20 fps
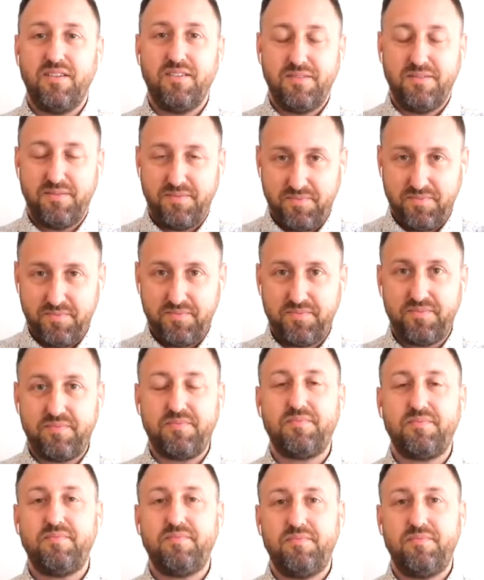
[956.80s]

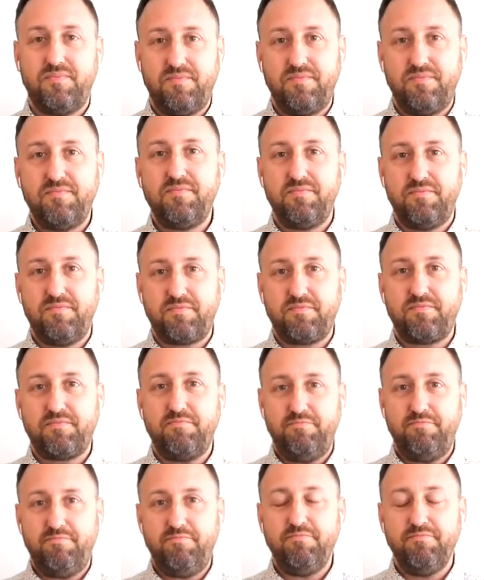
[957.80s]

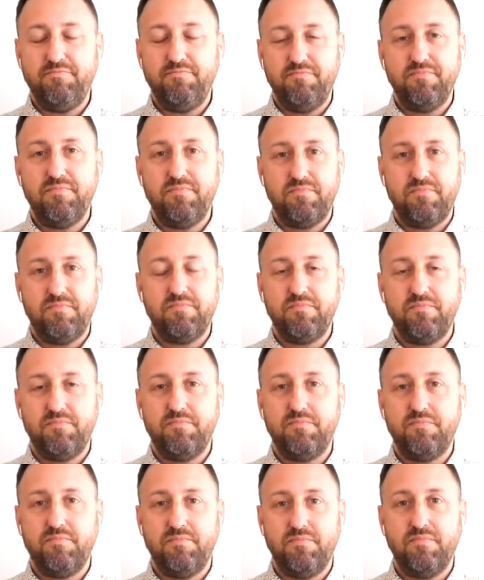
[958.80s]

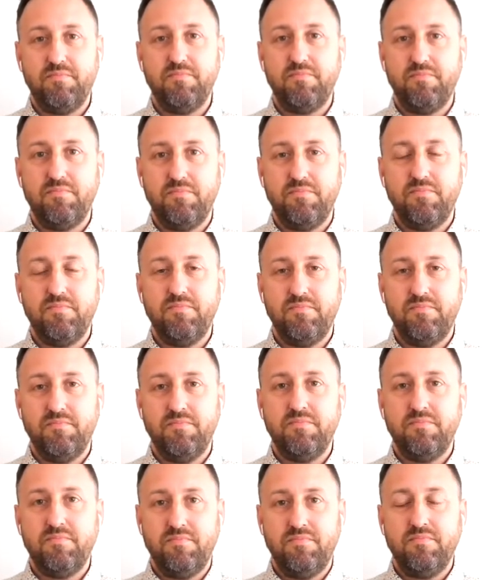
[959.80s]

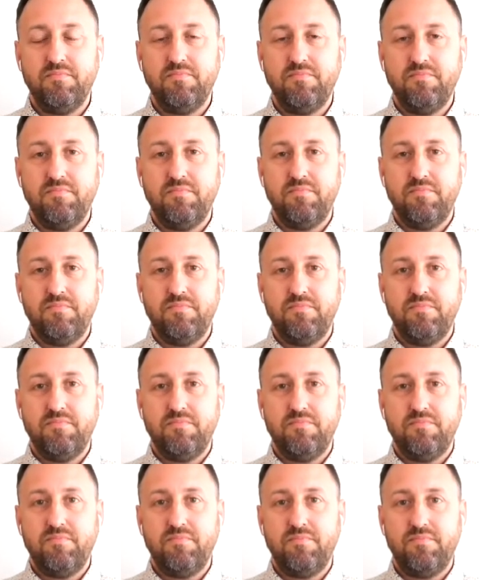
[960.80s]

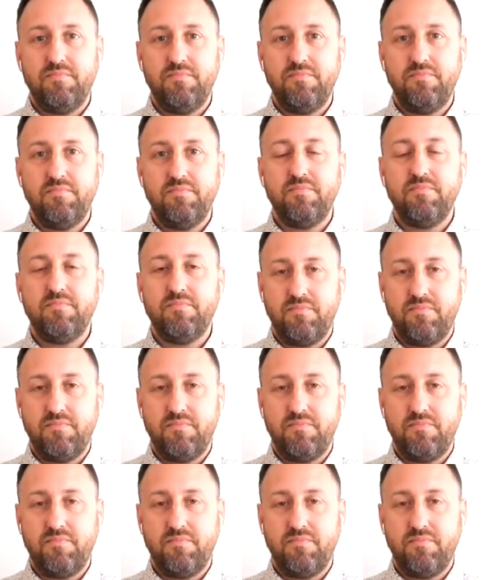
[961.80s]
(silent)